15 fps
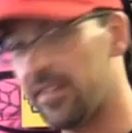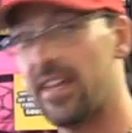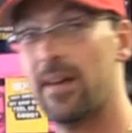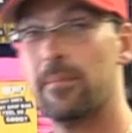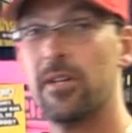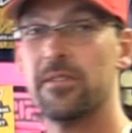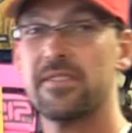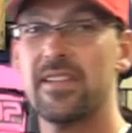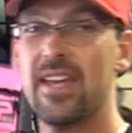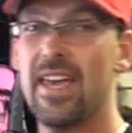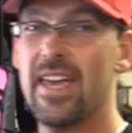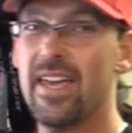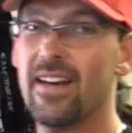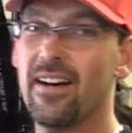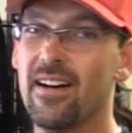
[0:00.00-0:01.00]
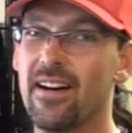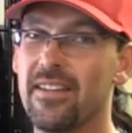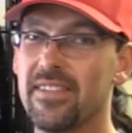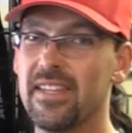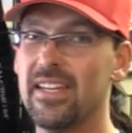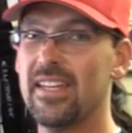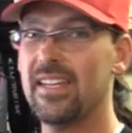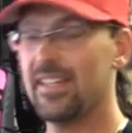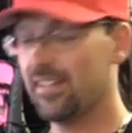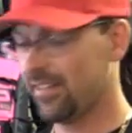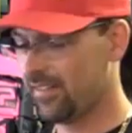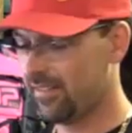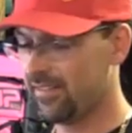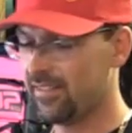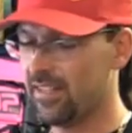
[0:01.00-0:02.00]
demo today on the
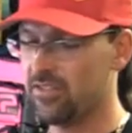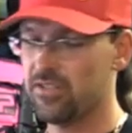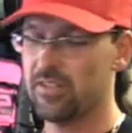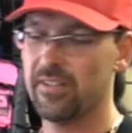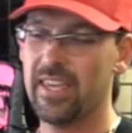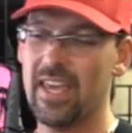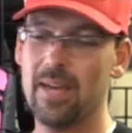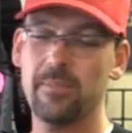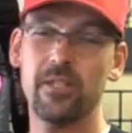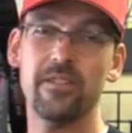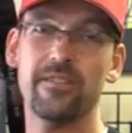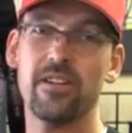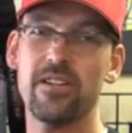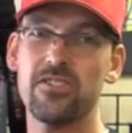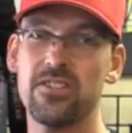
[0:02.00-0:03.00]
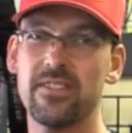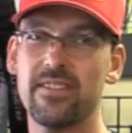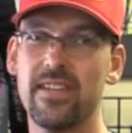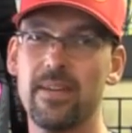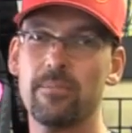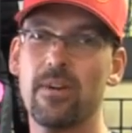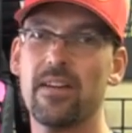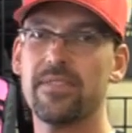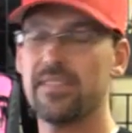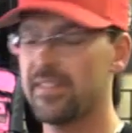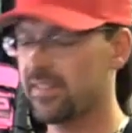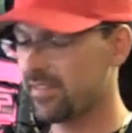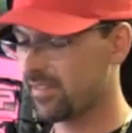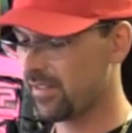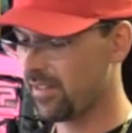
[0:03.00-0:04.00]
digital camo version. They brought
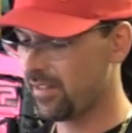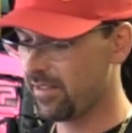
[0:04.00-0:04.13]
this